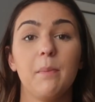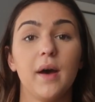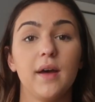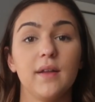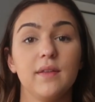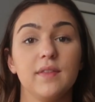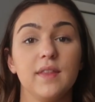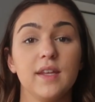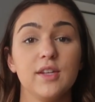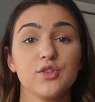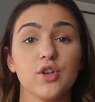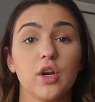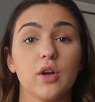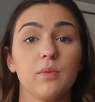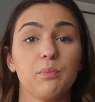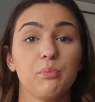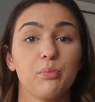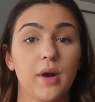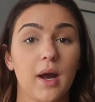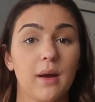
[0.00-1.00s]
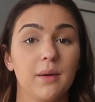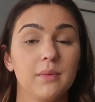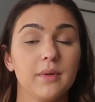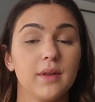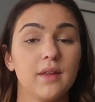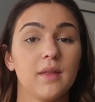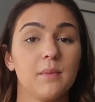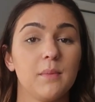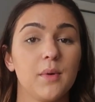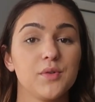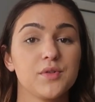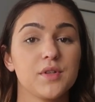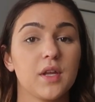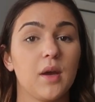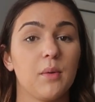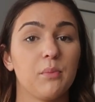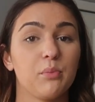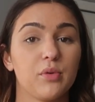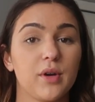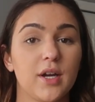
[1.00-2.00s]
but these are probably the most
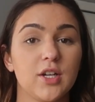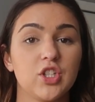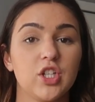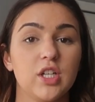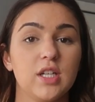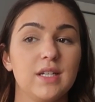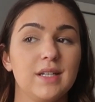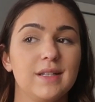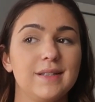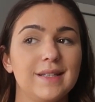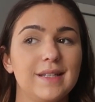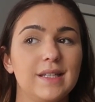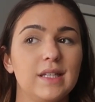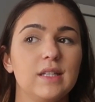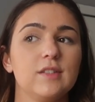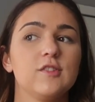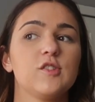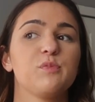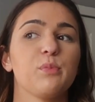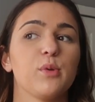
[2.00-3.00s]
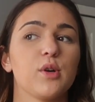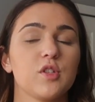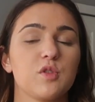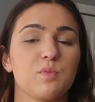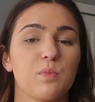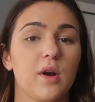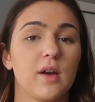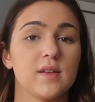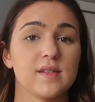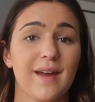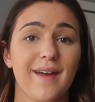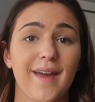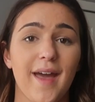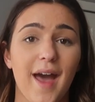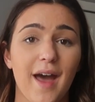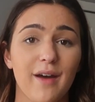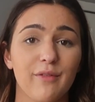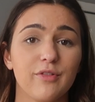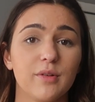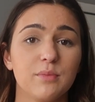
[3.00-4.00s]
compression-y sports bras I
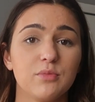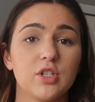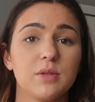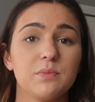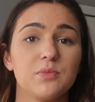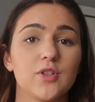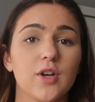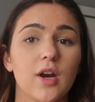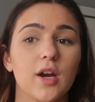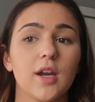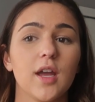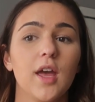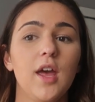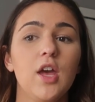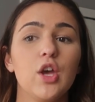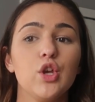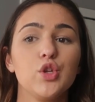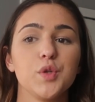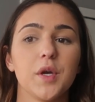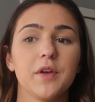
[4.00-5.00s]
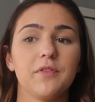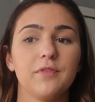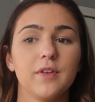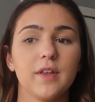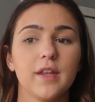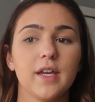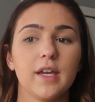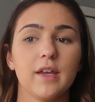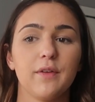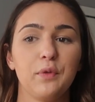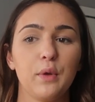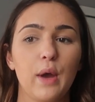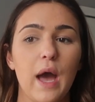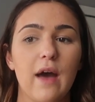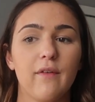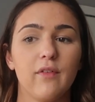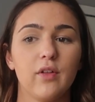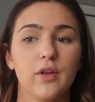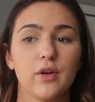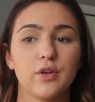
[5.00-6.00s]
have from Gymshark, so I feel like if you
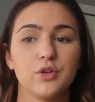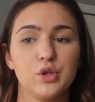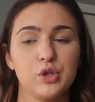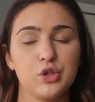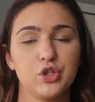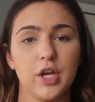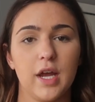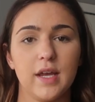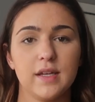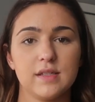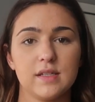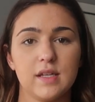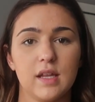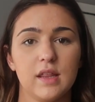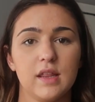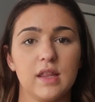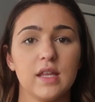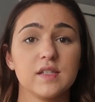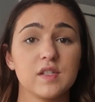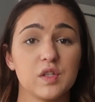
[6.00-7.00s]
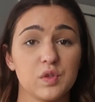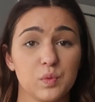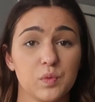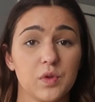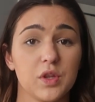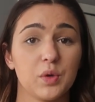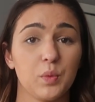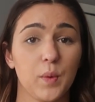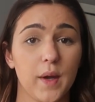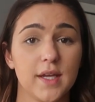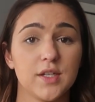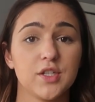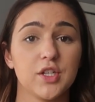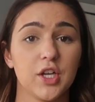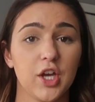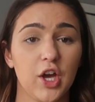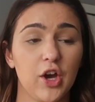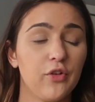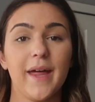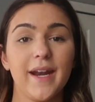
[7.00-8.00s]
have a larger chest, this is the way to
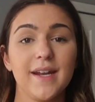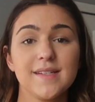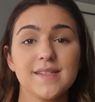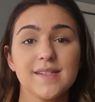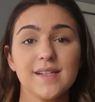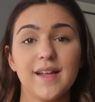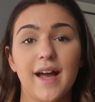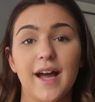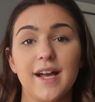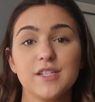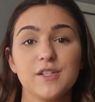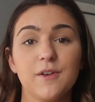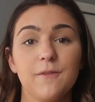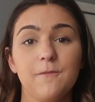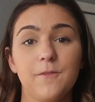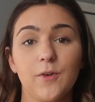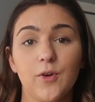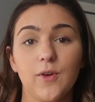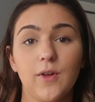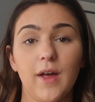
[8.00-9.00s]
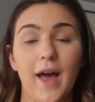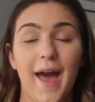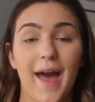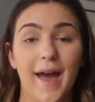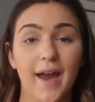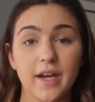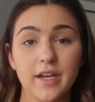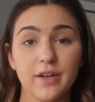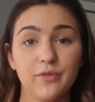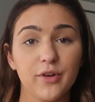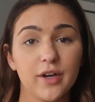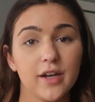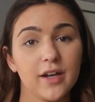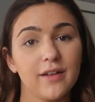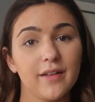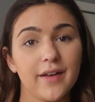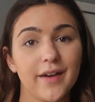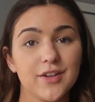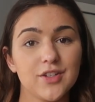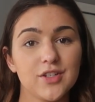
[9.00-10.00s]
go. That is the last full activewear
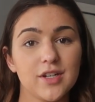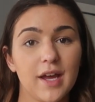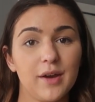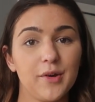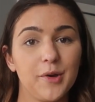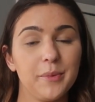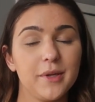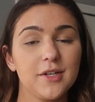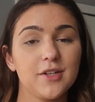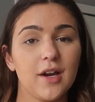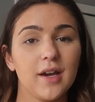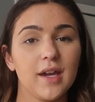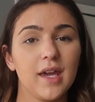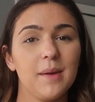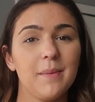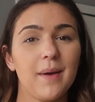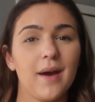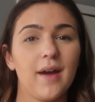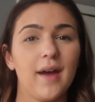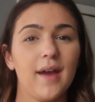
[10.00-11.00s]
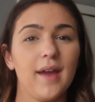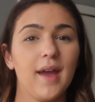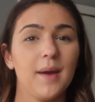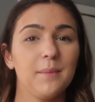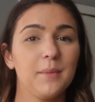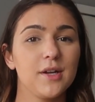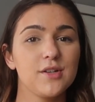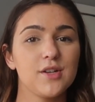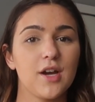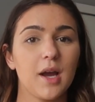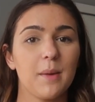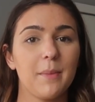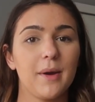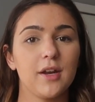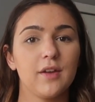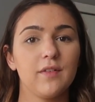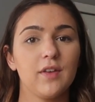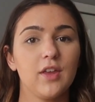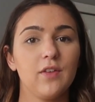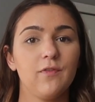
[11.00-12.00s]
collection I will be talking about. I am going to talk
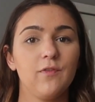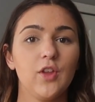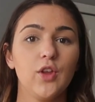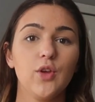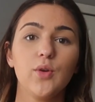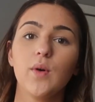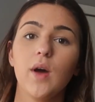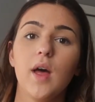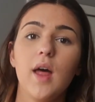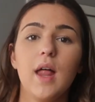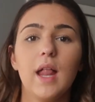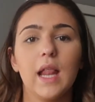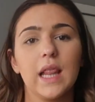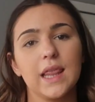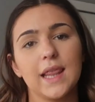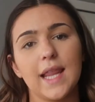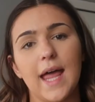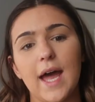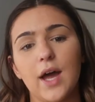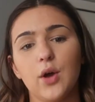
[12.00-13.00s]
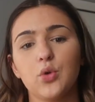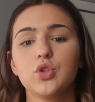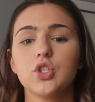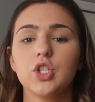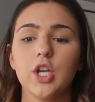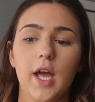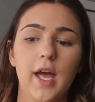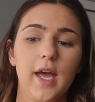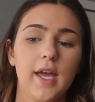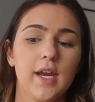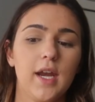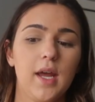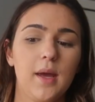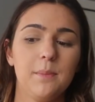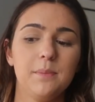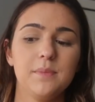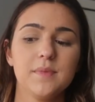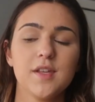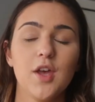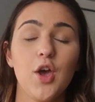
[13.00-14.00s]
about a few lounge
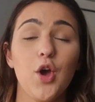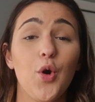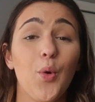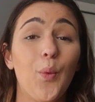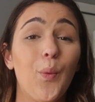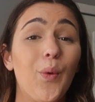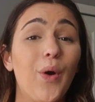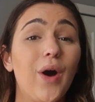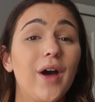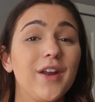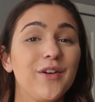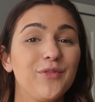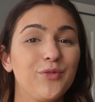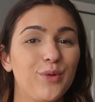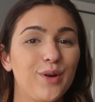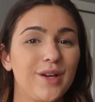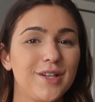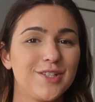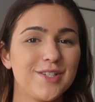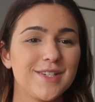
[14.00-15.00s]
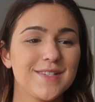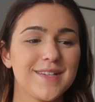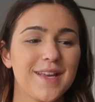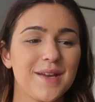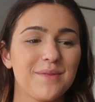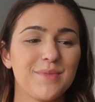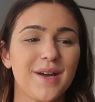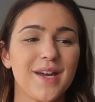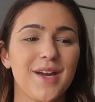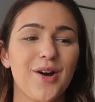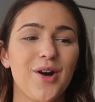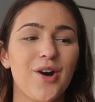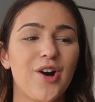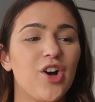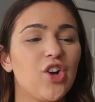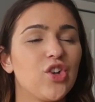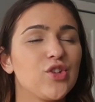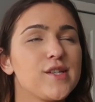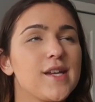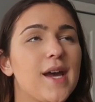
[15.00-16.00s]
items, one of which is like my
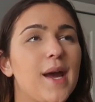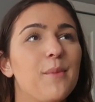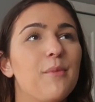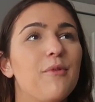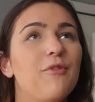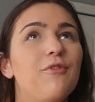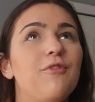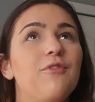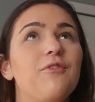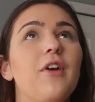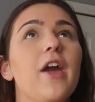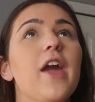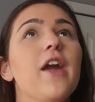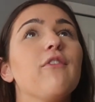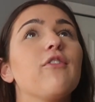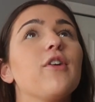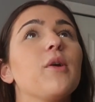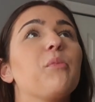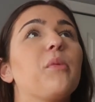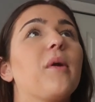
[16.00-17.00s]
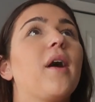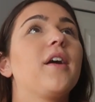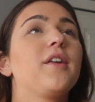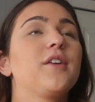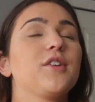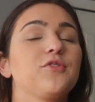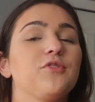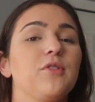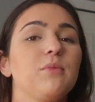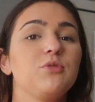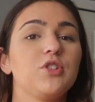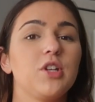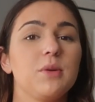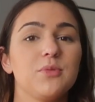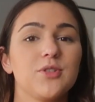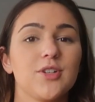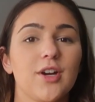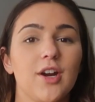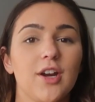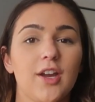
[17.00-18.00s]
all-time favorite product from
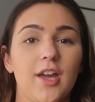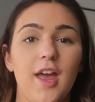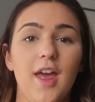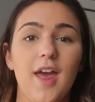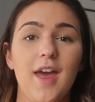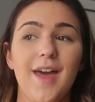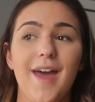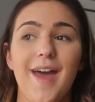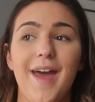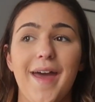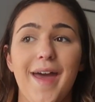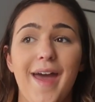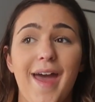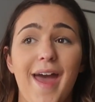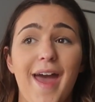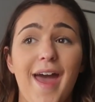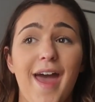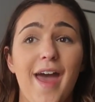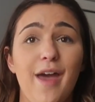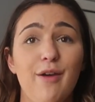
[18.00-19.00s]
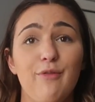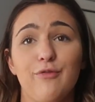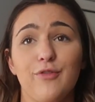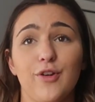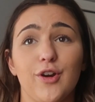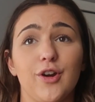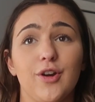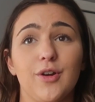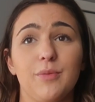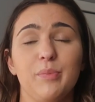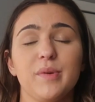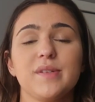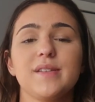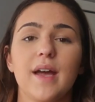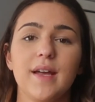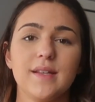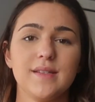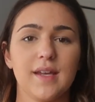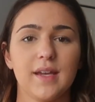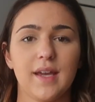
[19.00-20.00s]
Gymshark ever,
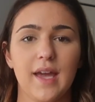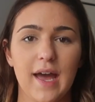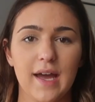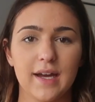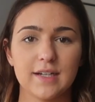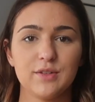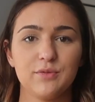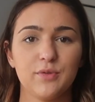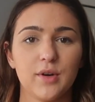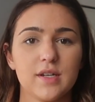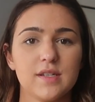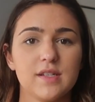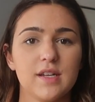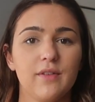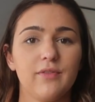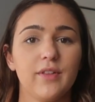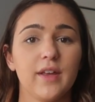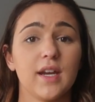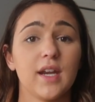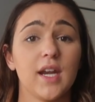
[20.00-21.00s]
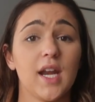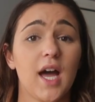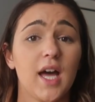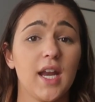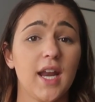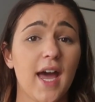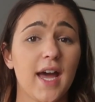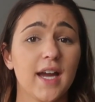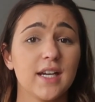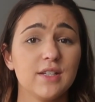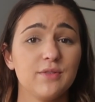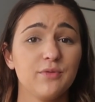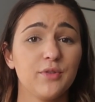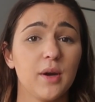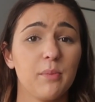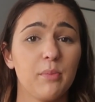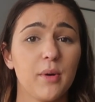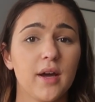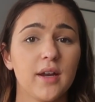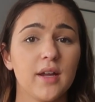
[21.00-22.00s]
besides like activewear stuff, like
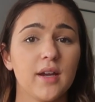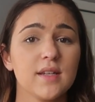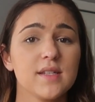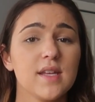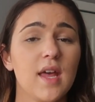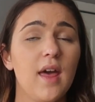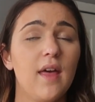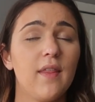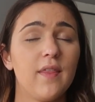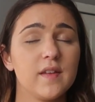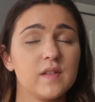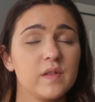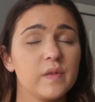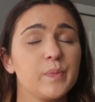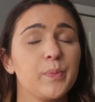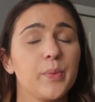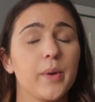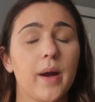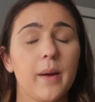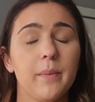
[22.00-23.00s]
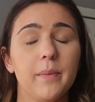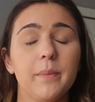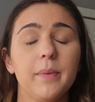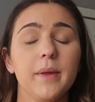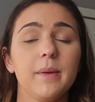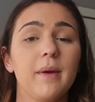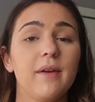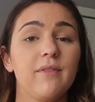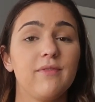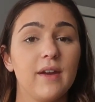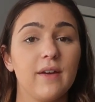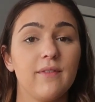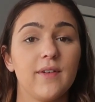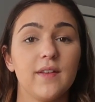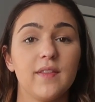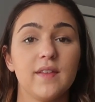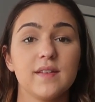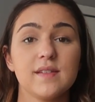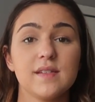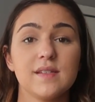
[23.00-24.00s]
non-activewear products. This is probably my
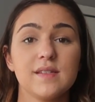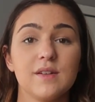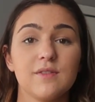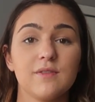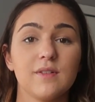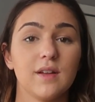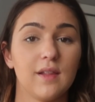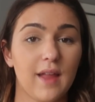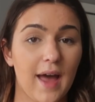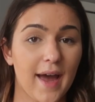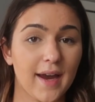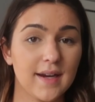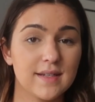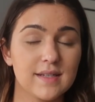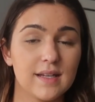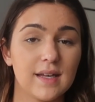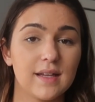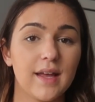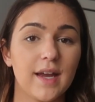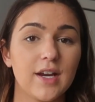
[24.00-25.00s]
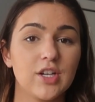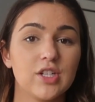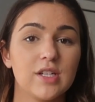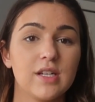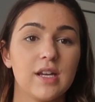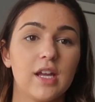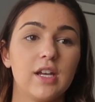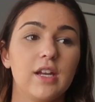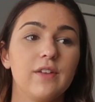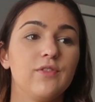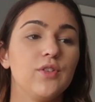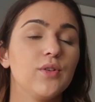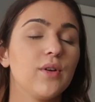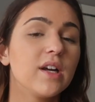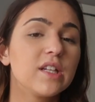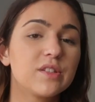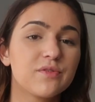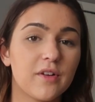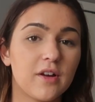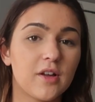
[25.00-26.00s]
favorite. This is the Relaxed collection, and if you
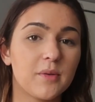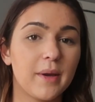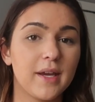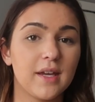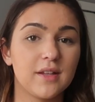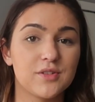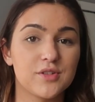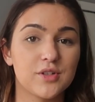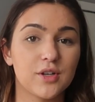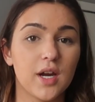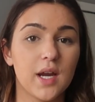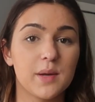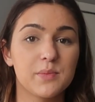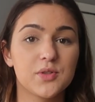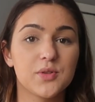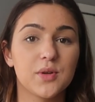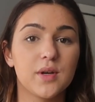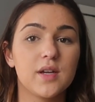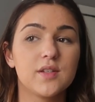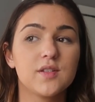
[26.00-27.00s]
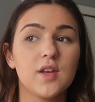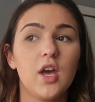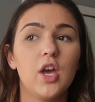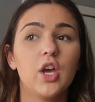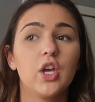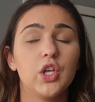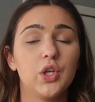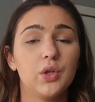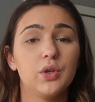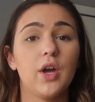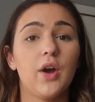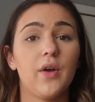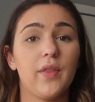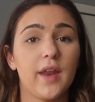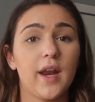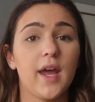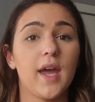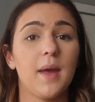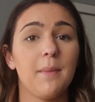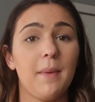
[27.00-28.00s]
guys follow my Instagram stories, you know
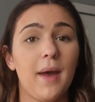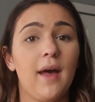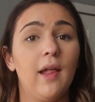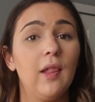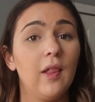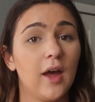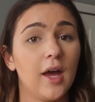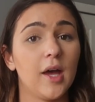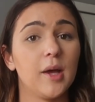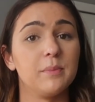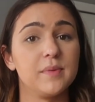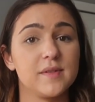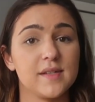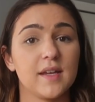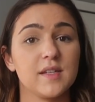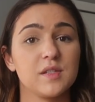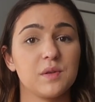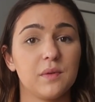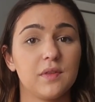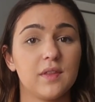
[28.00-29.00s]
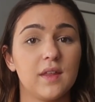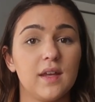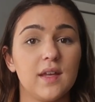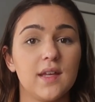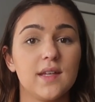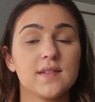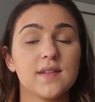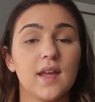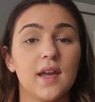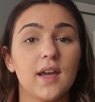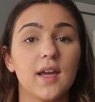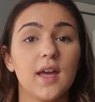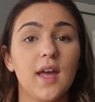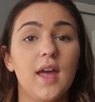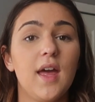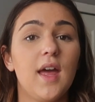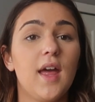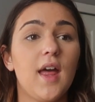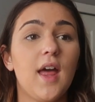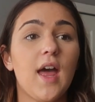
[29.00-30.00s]
that I am hella obsessed with these. Like,
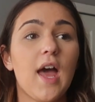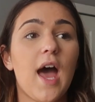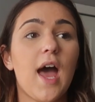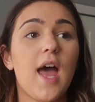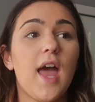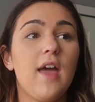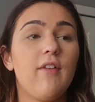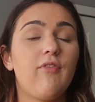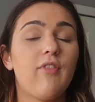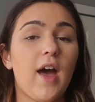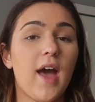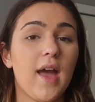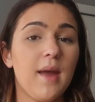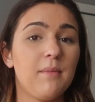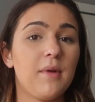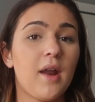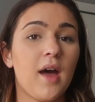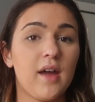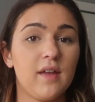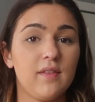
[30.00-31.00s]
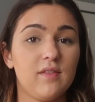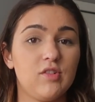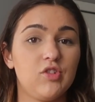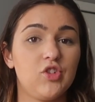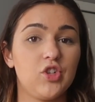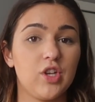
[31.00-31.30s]
if I'm not in the